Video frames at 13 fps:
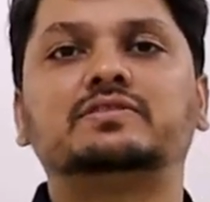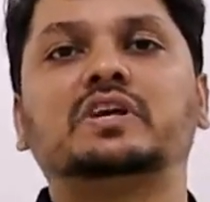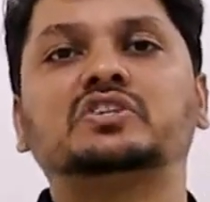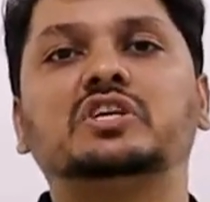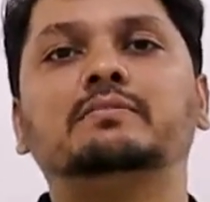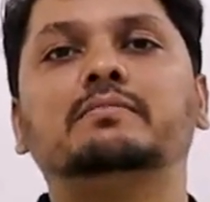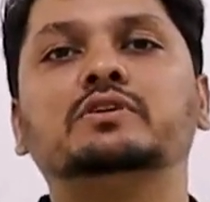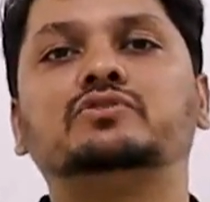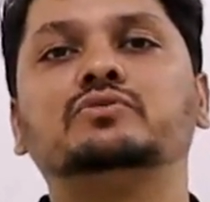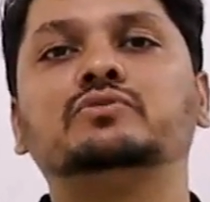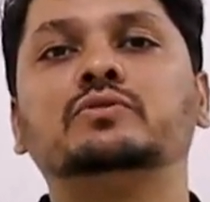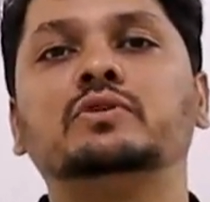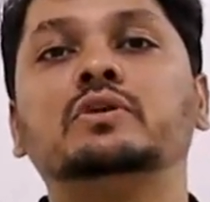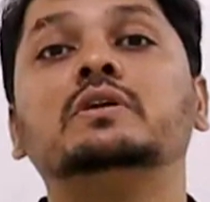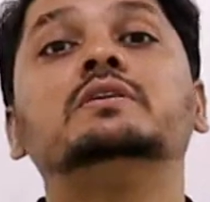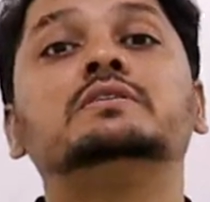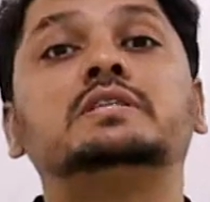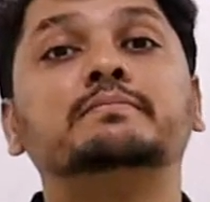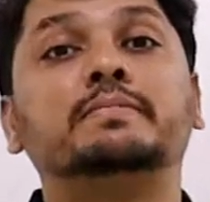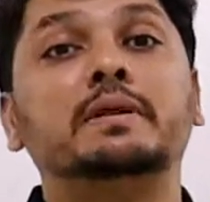Structure number 2,
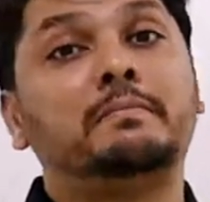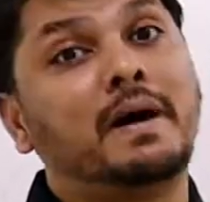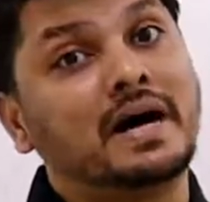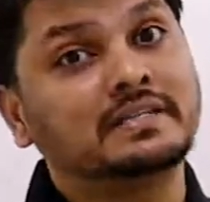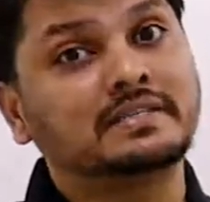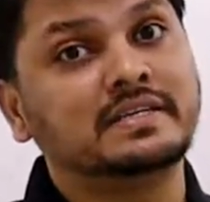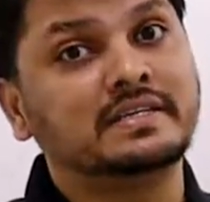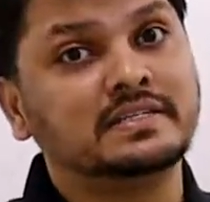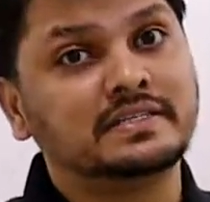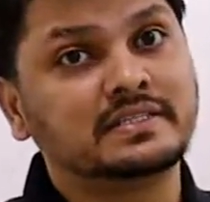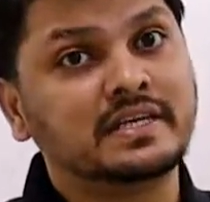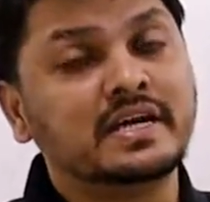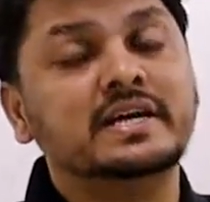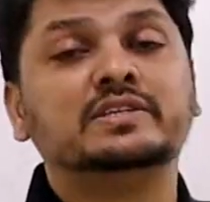simple past tense.